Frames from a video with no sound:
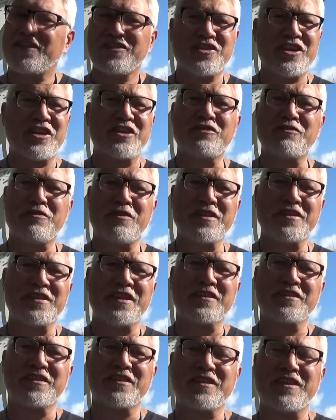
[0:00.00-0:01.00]
gender
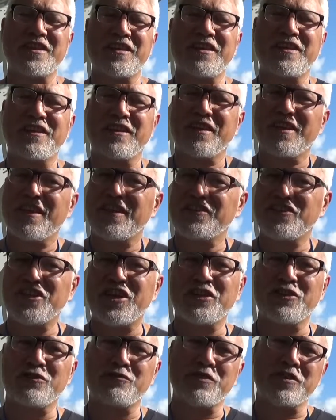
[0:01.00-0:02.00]
identity,
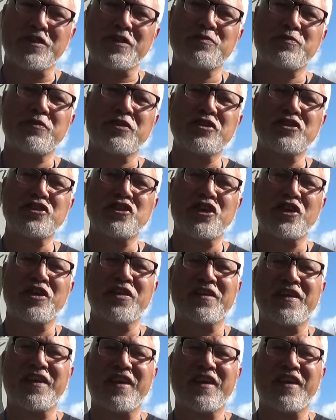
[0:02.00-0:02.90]
gender expression,